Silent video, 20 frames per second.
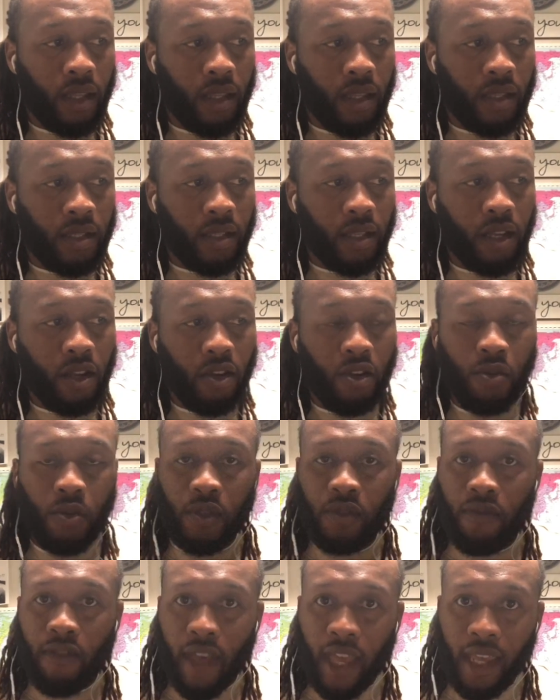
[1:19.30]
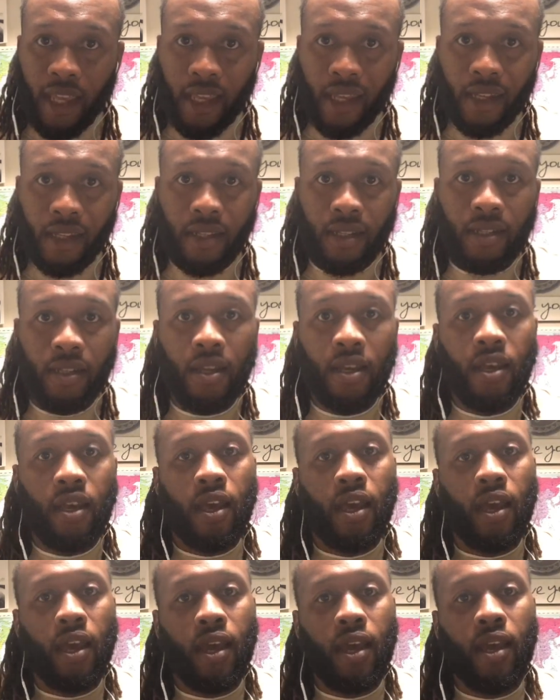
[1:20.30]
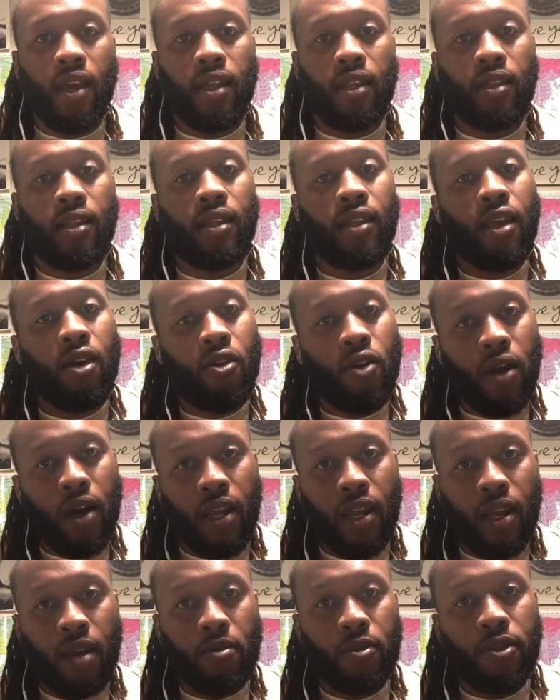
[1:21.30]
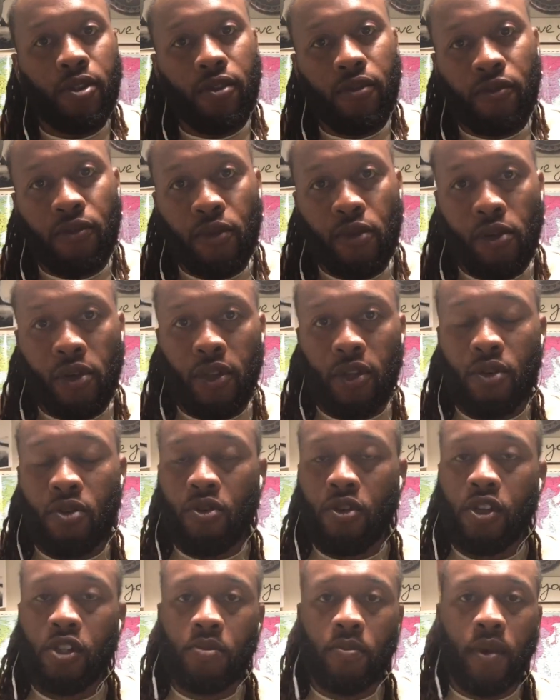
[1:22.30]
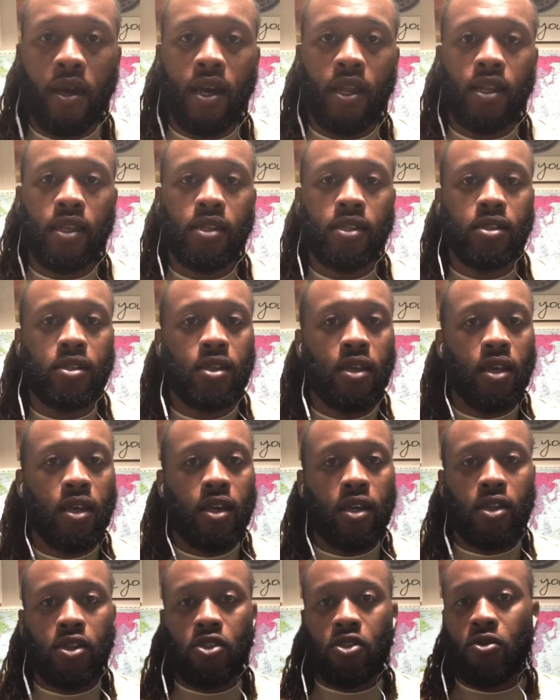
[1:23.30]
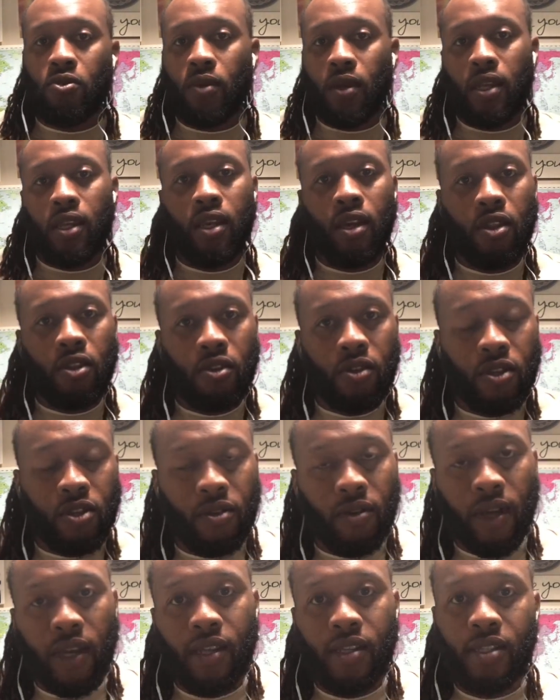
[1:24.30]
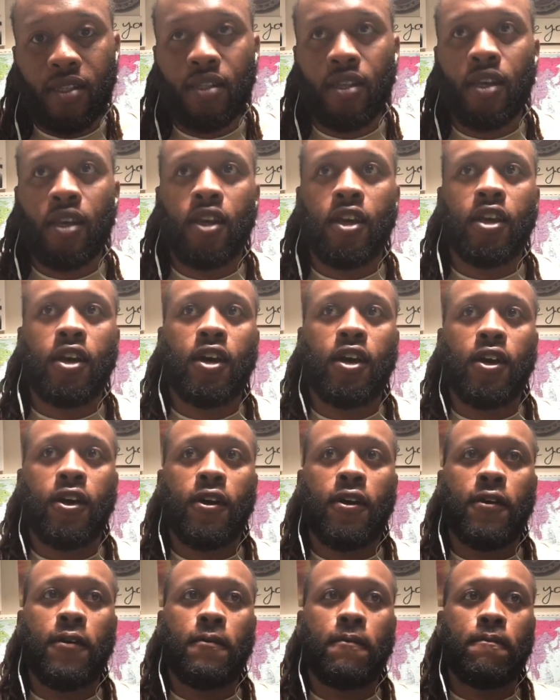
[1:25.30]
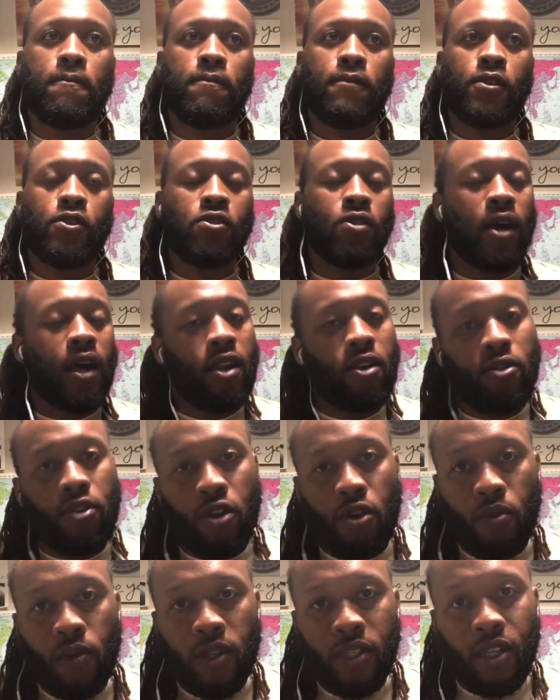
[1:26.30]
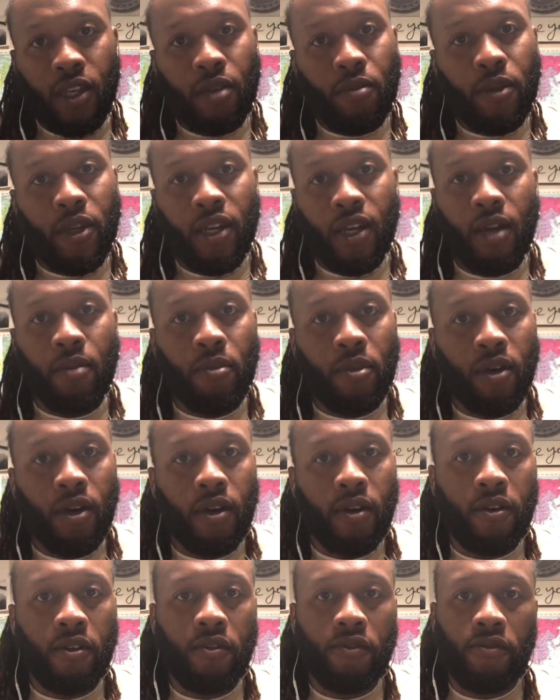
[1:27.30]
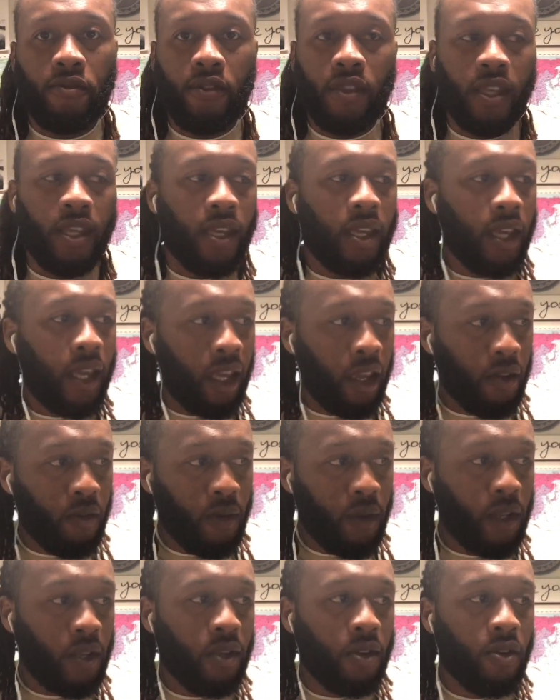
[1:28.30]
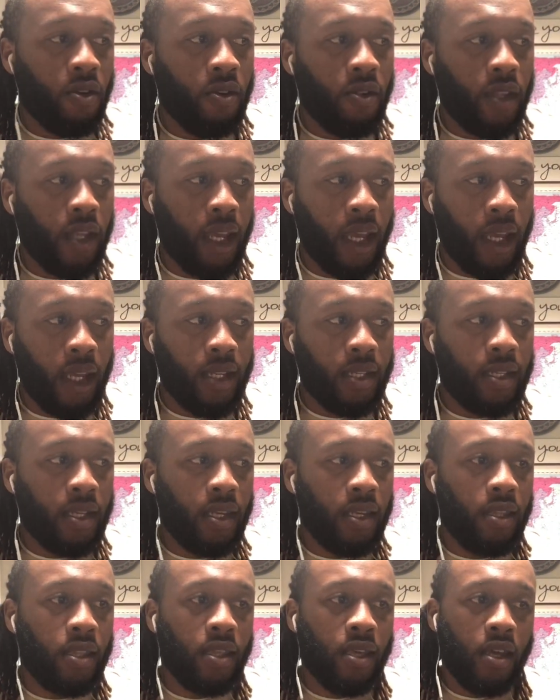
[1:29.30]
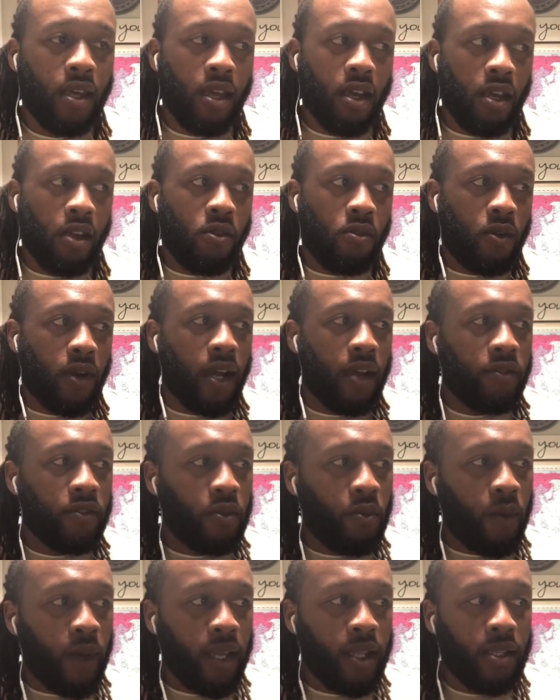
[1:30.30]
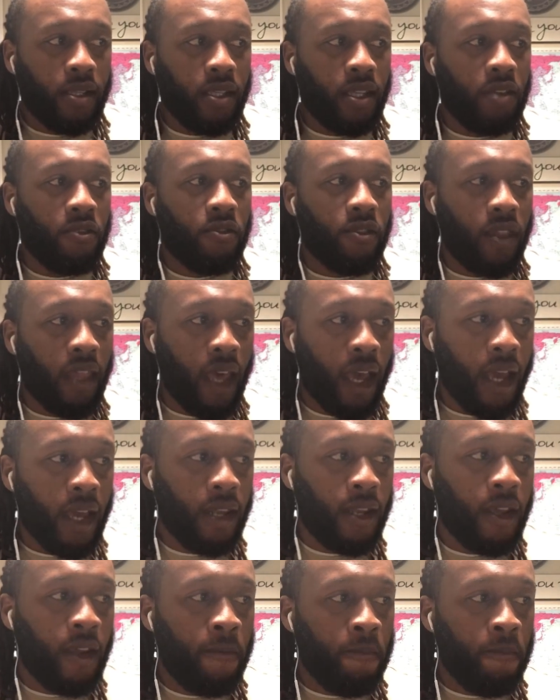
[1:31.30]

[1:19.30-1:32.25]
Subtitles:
sender was vacant and that they were unable to forward the correspondence to any other address. So I don't know what's going to become of the hearing on the 18th. We'll have to wait and see for that.